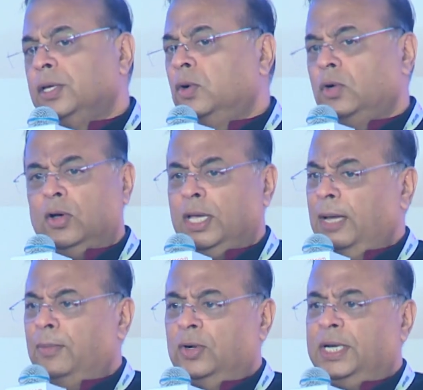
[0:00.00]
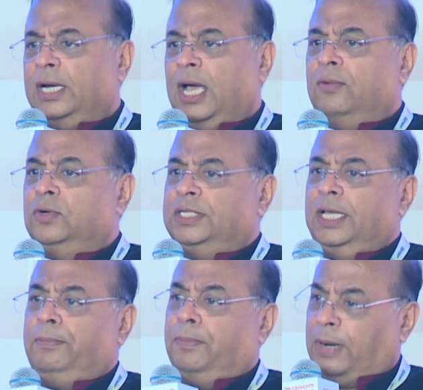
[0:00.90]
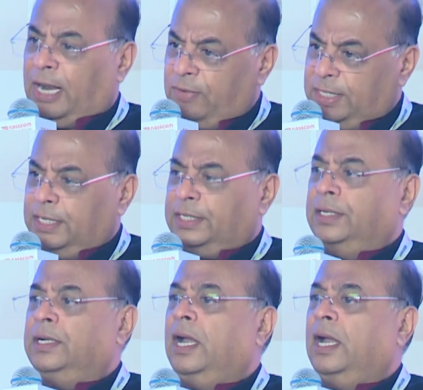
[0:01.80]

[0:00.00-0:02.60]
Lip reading: talking about it, I would say private sector